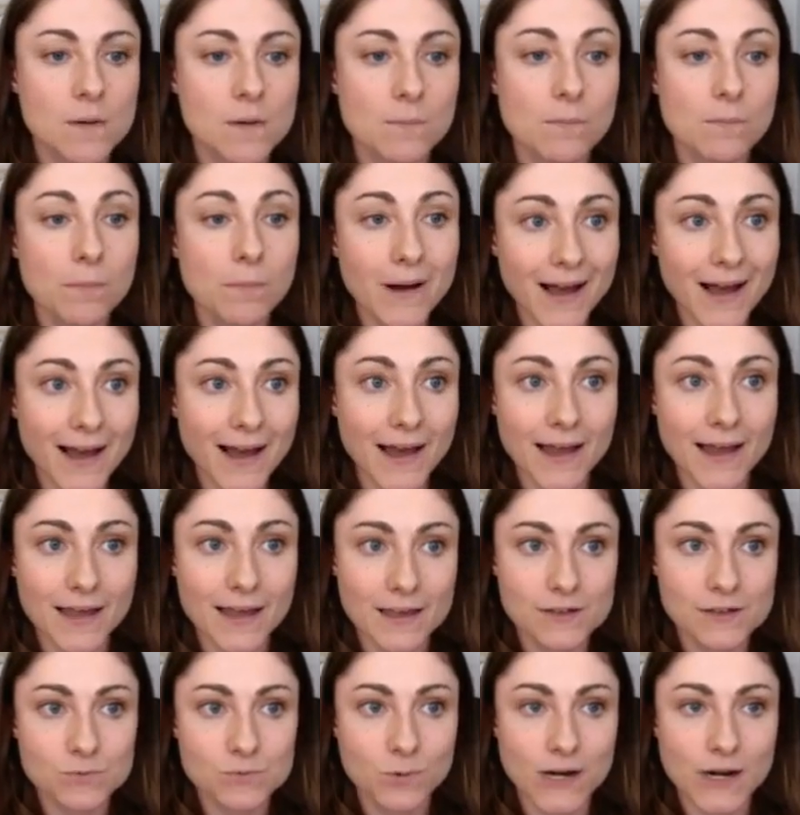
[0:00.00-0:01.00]

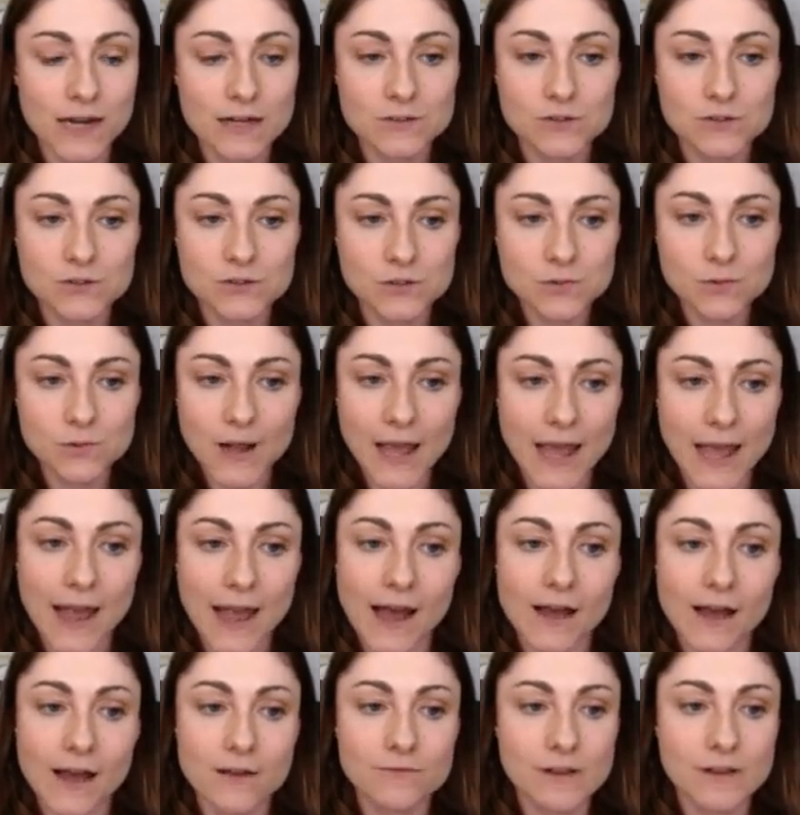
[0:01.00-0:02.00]
But what I do
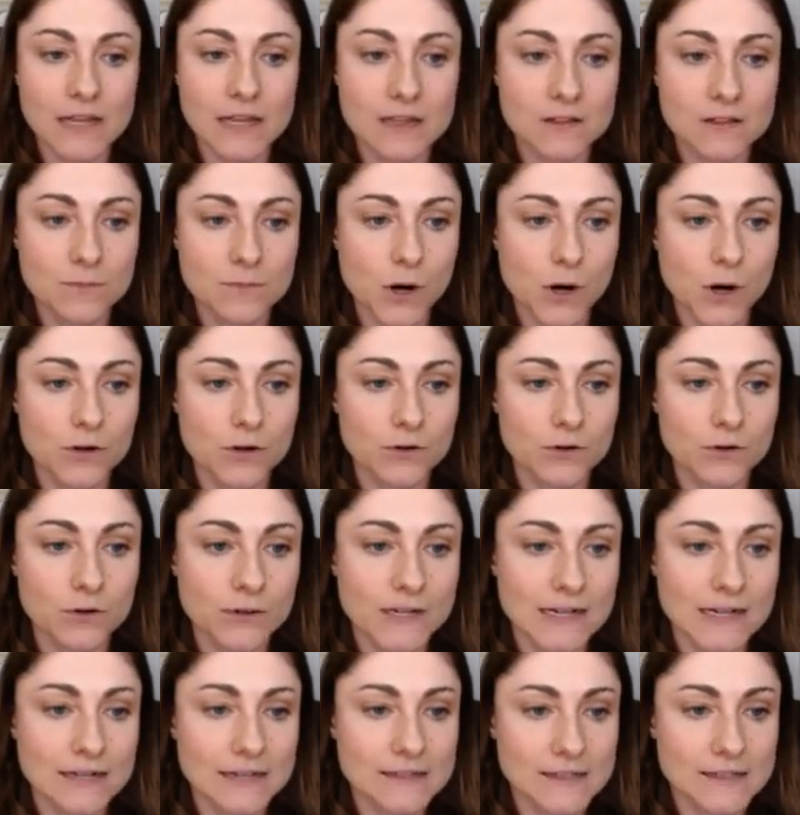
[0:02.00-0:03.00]
have in the Partner
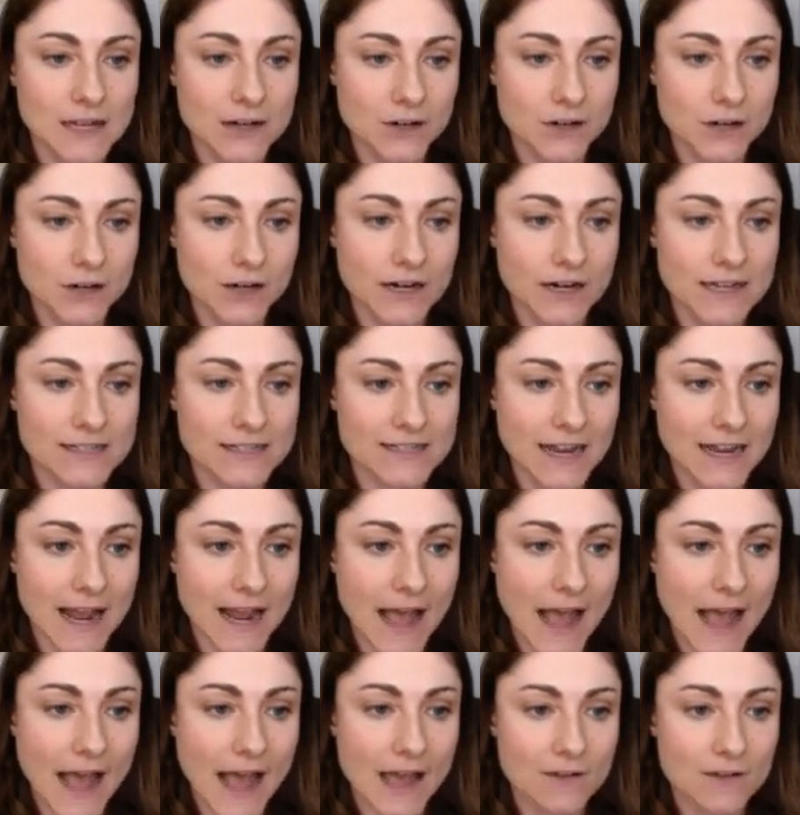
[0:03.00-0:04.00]
Reading Center is I
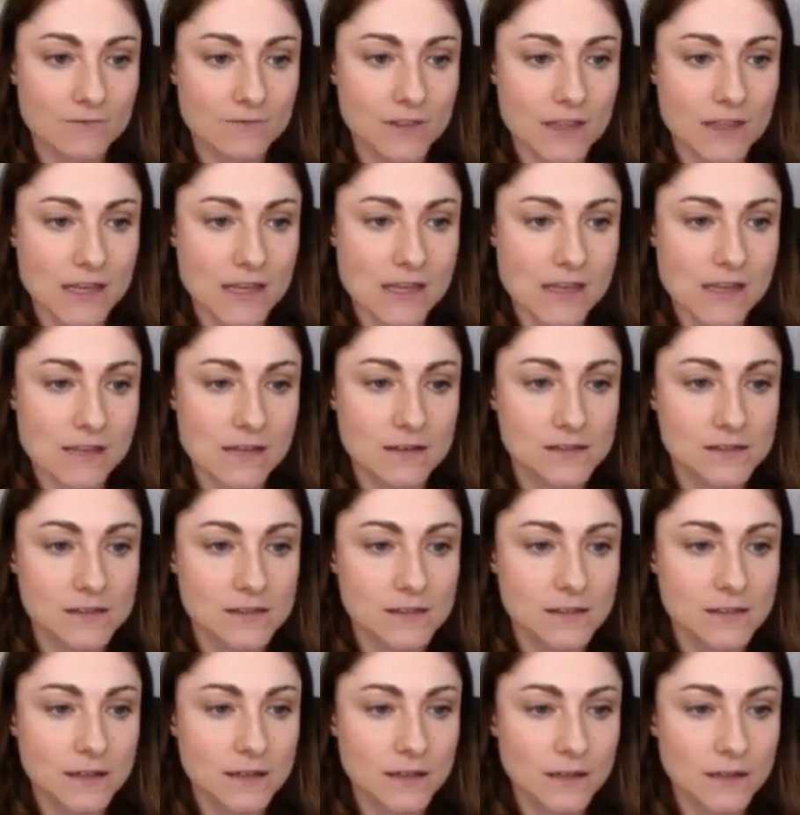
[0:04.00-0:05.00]
have these,